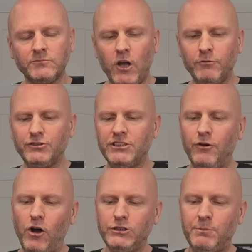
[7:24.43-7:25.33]
Obviously
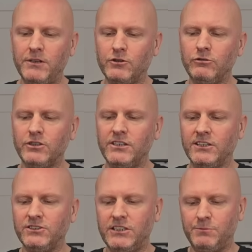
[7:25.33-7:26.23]
Roy's been cooking,
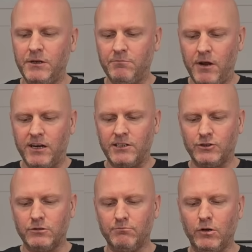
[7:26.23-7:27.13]
hasn't he? He's been making
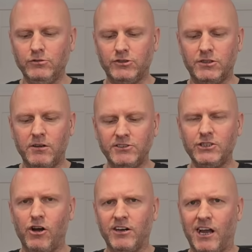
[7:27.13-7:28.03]
some buns. Has he
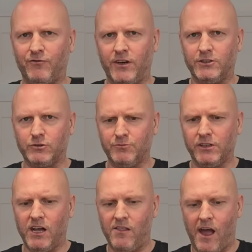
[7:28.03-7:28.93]
got a cafe or
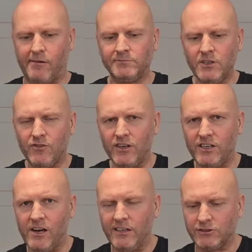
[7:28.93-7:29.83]
something like that? I think
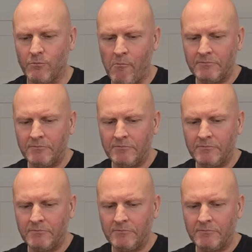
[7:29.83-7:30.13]
he has.